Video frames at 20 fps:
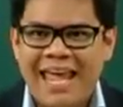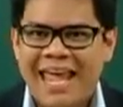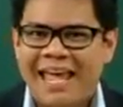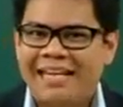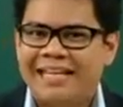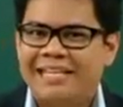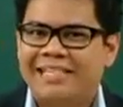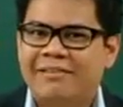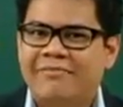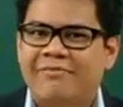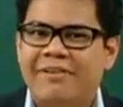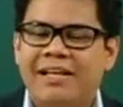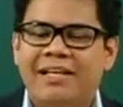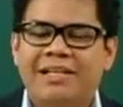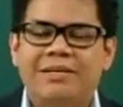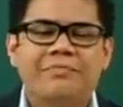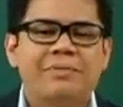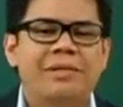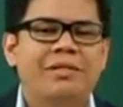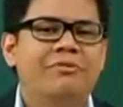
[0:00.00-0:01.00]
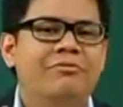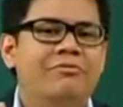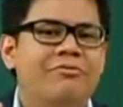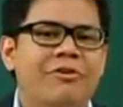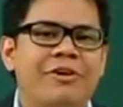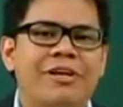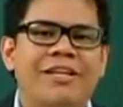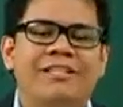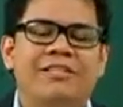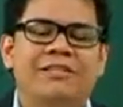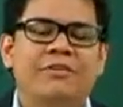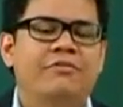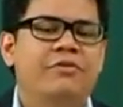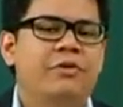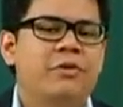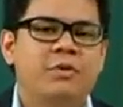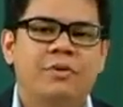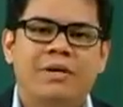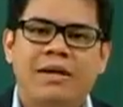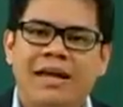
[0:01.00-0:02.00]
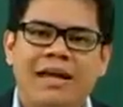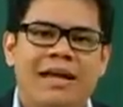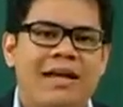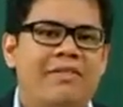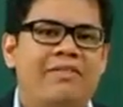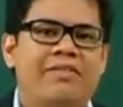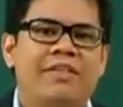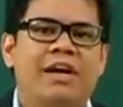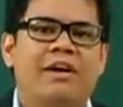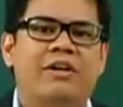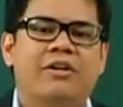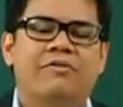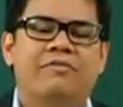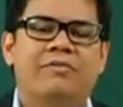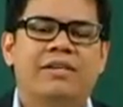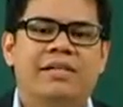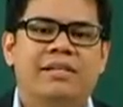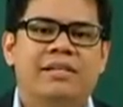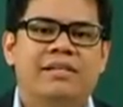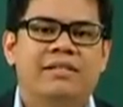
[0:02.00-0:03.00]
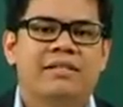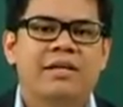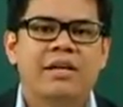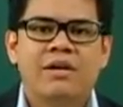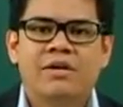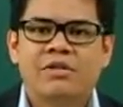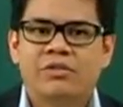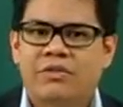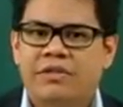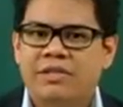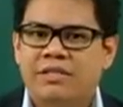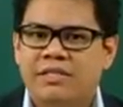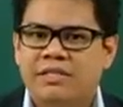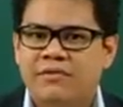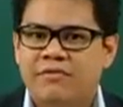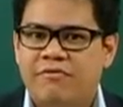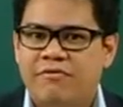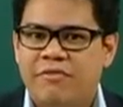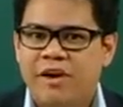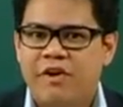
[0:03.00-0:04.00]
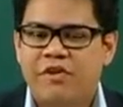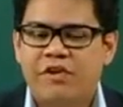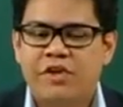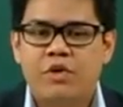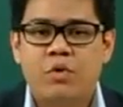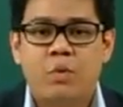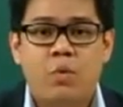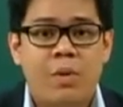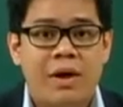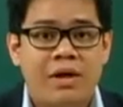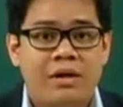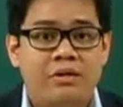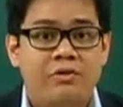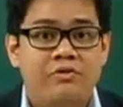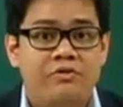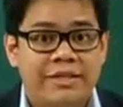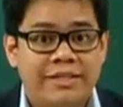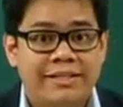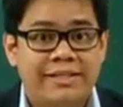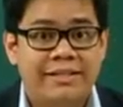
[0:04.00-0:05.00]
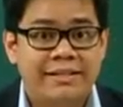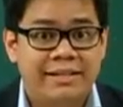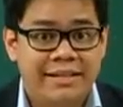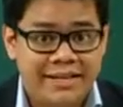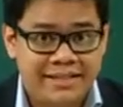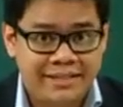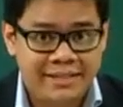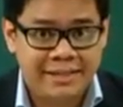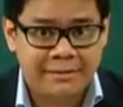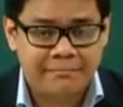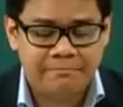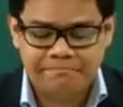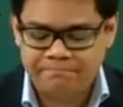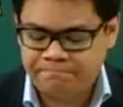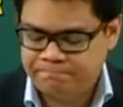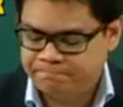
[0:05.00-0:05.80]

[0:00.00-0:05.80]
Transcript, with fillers: And he's available for interview at their convenience. So this is a very well written letter.